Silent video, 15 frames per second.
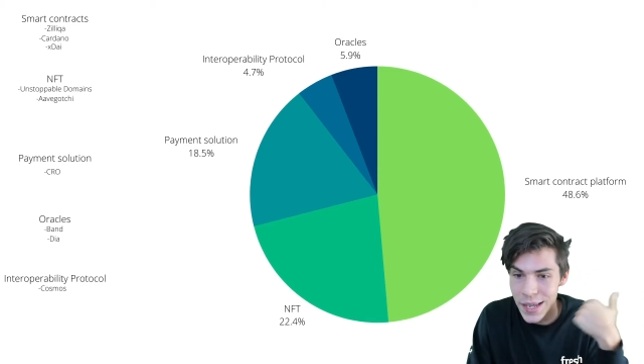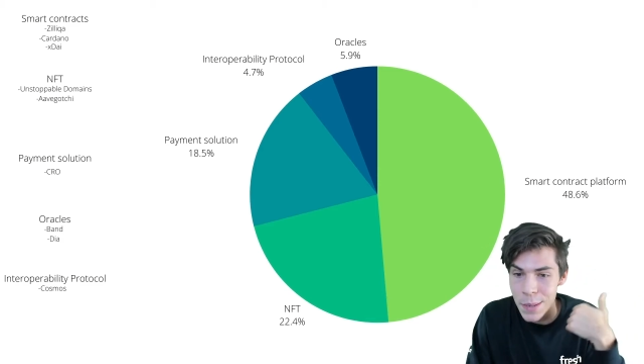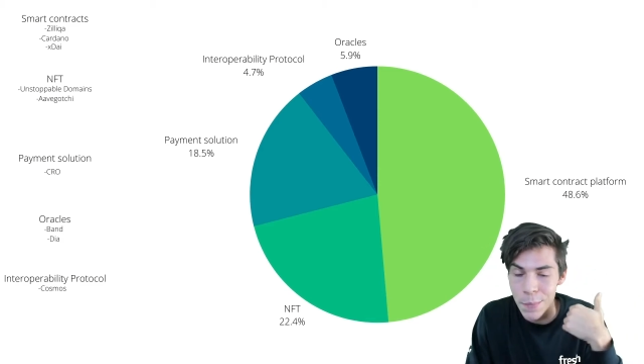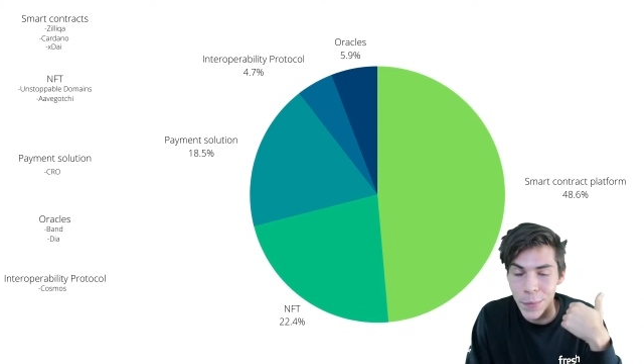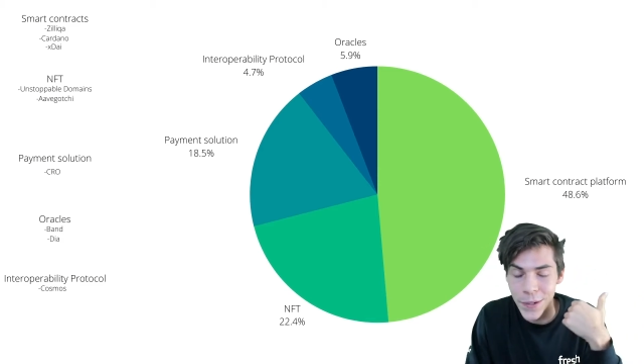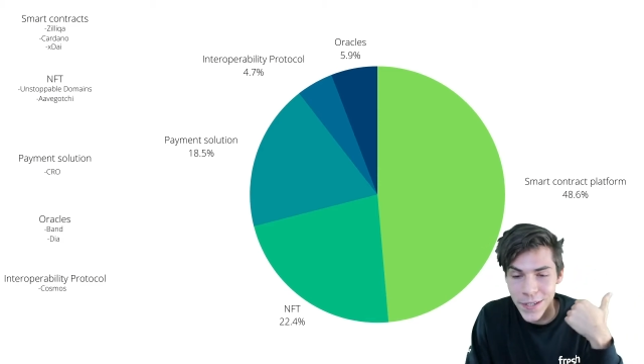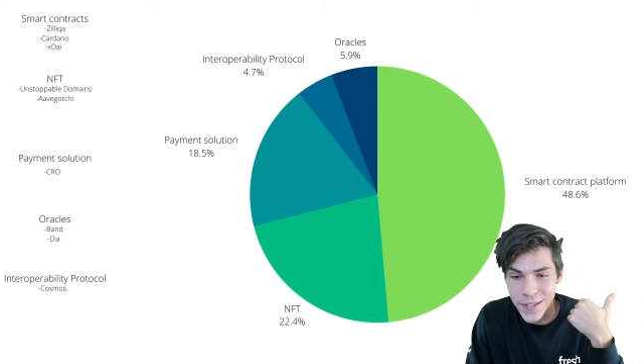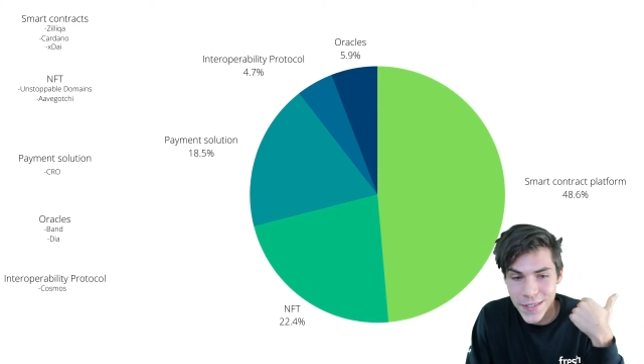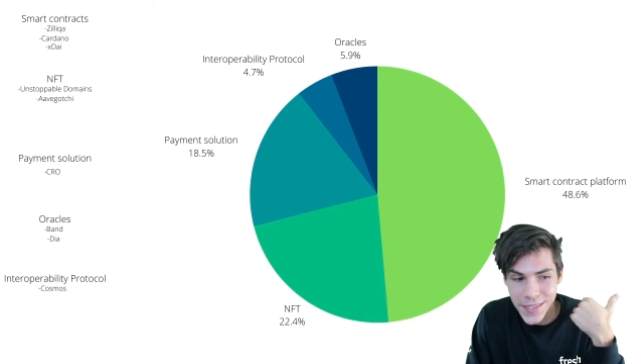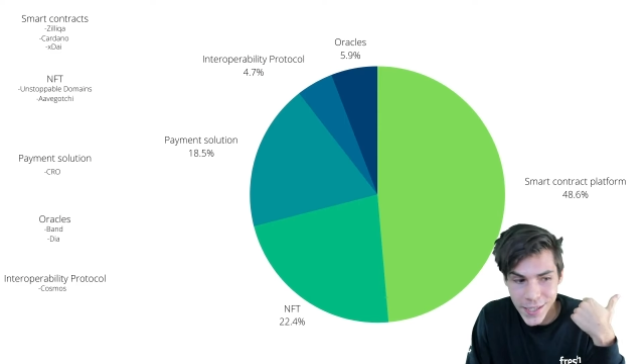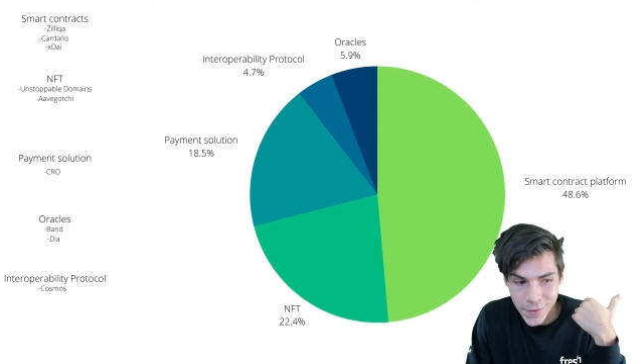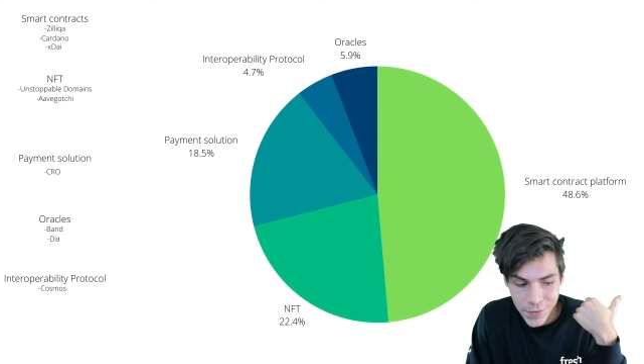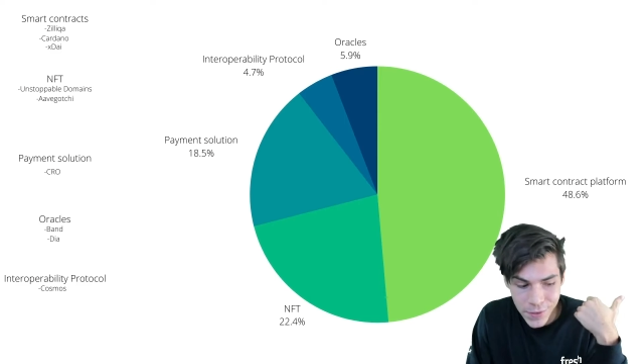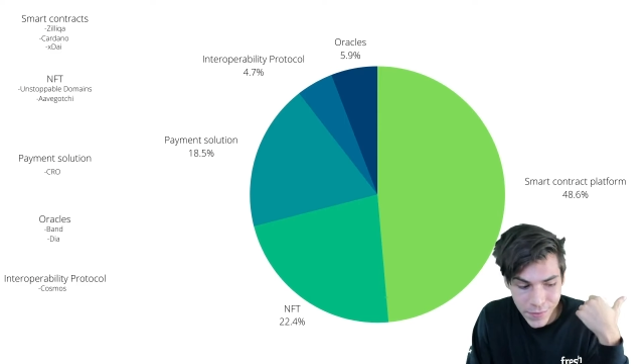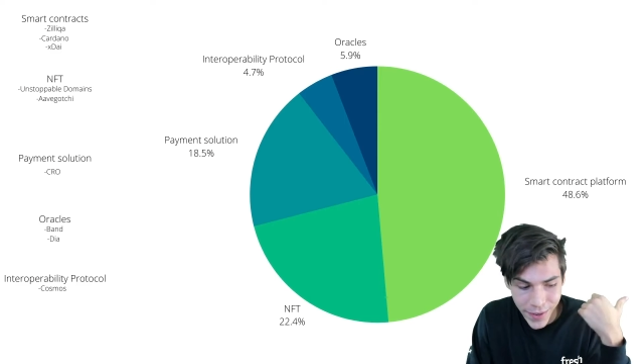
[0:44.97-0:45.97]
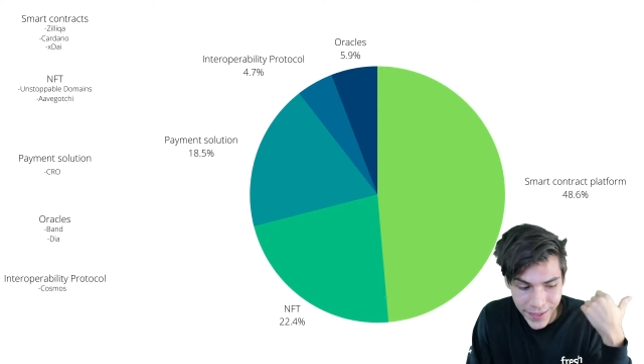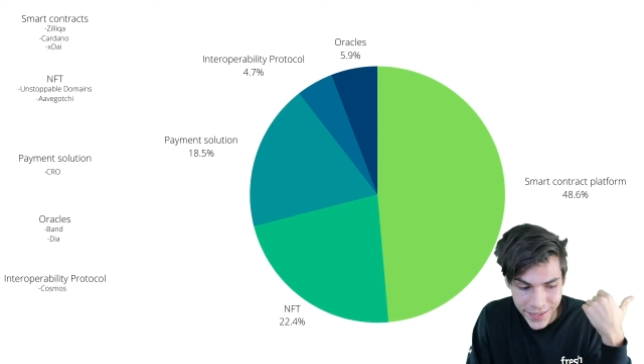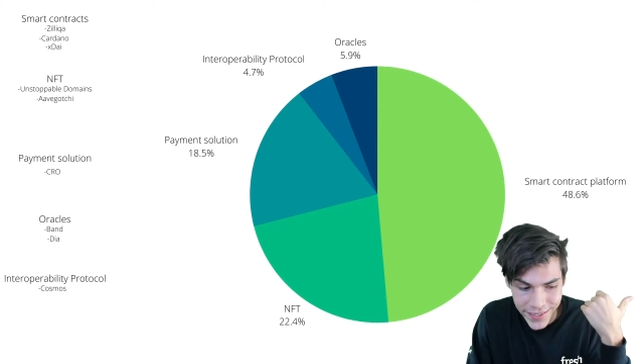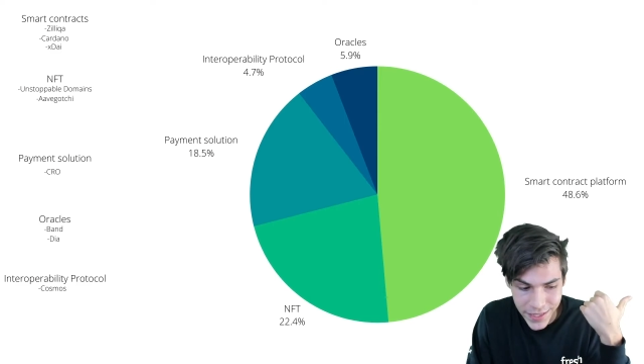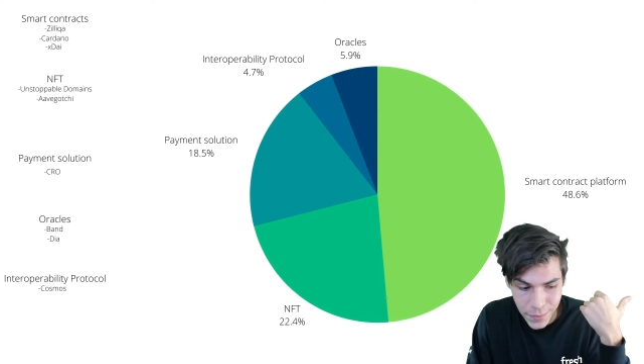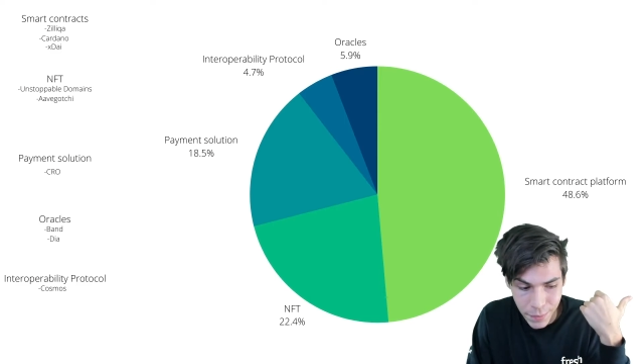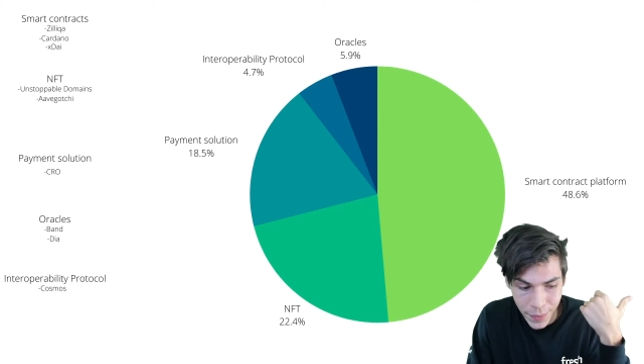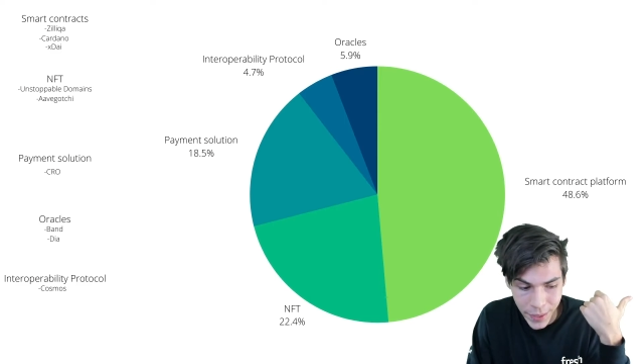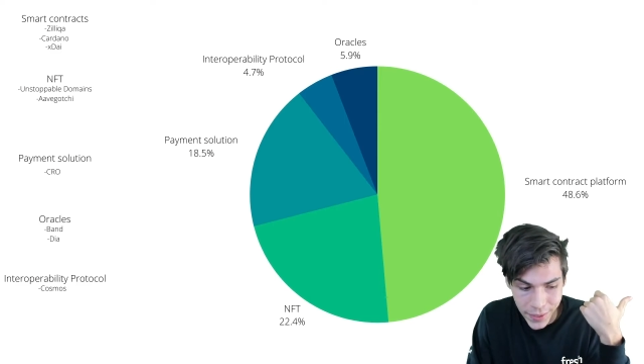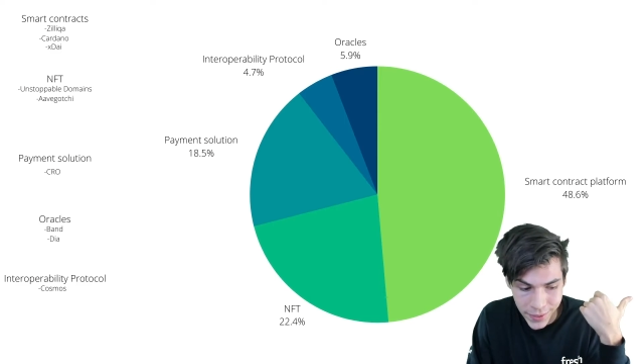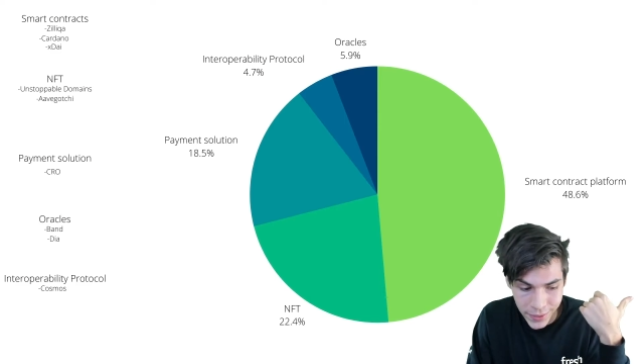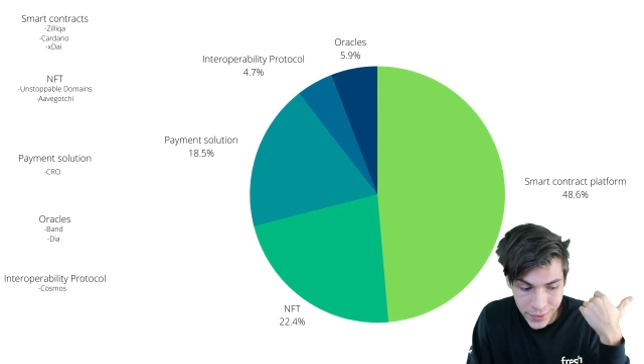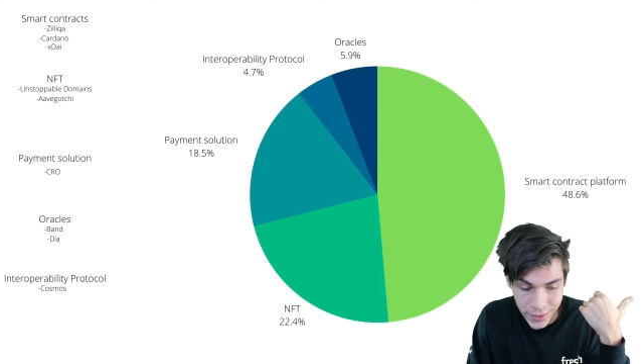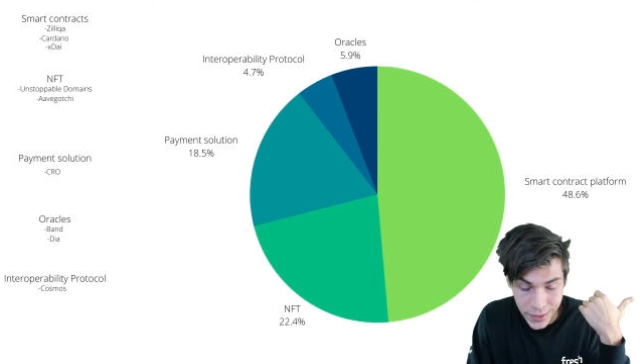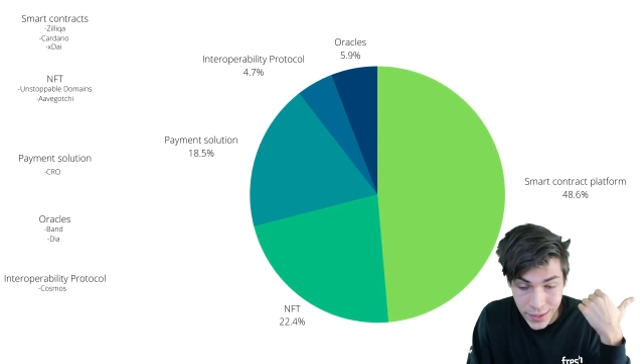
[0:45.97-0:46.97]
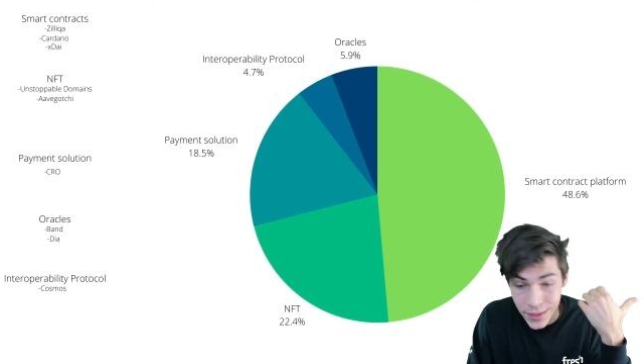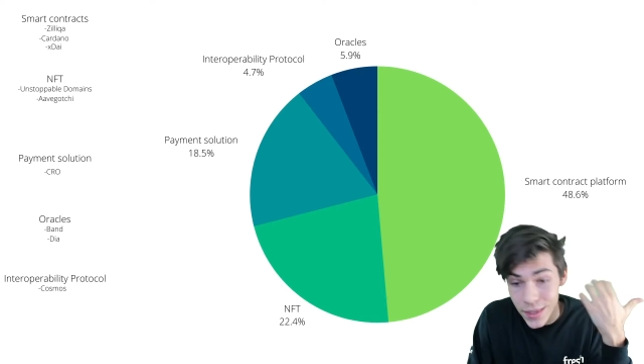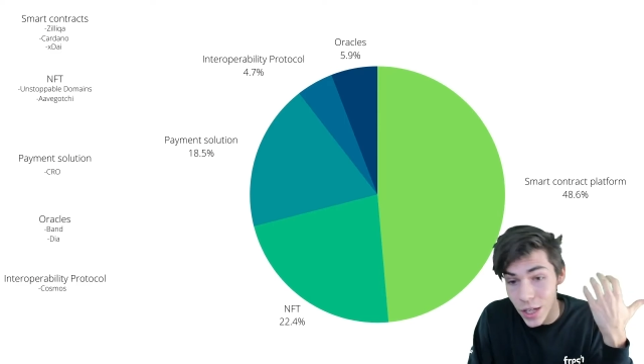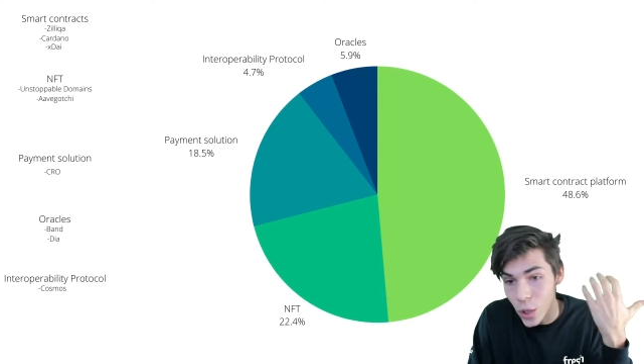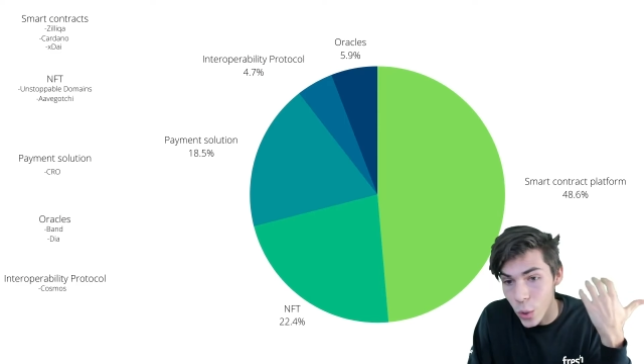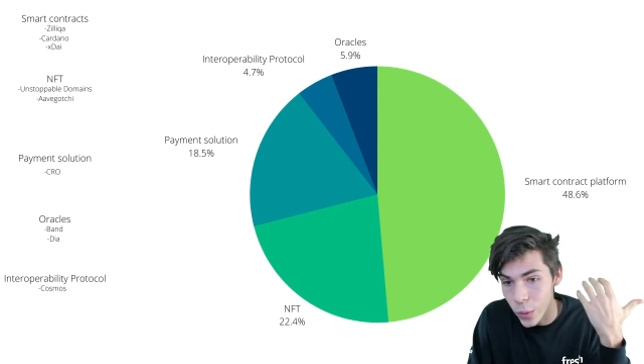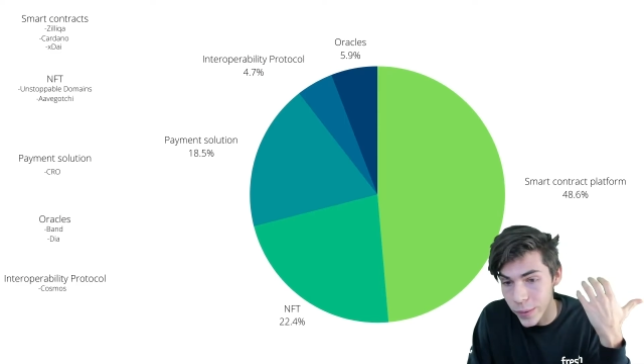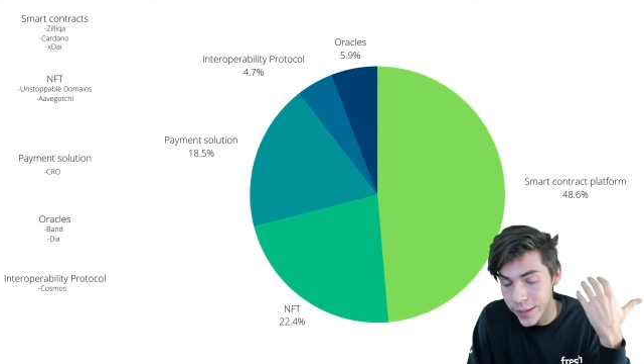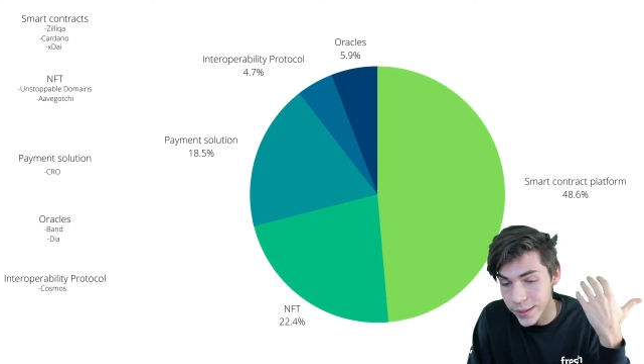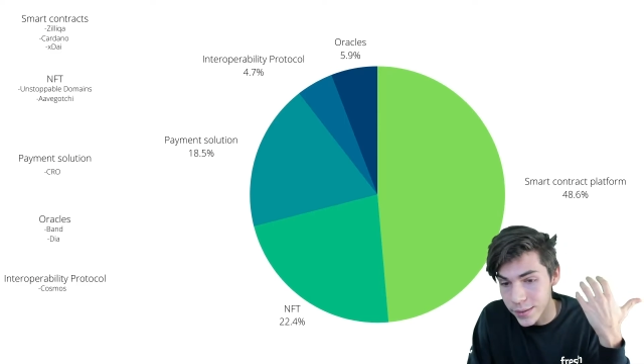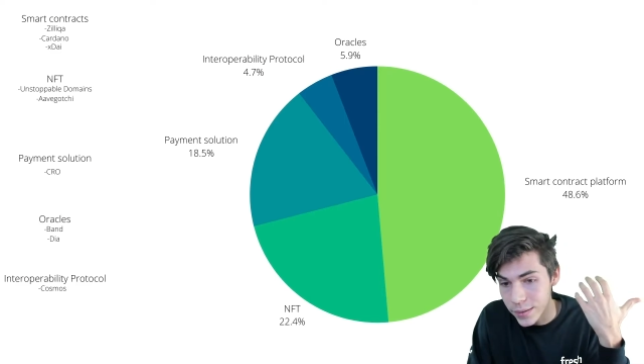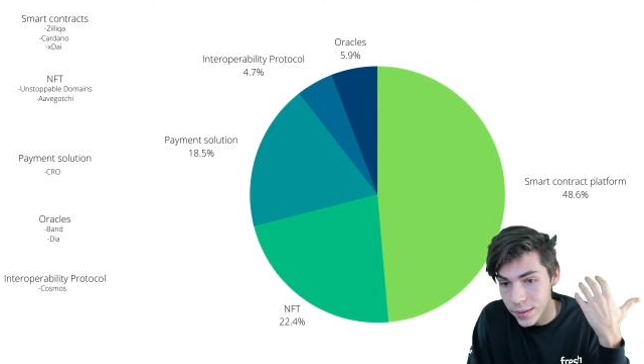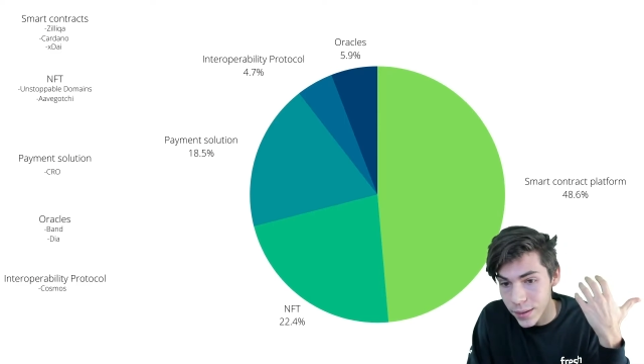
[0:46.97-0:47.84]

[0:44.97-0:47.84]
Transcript: But instead of dividing it by the coin,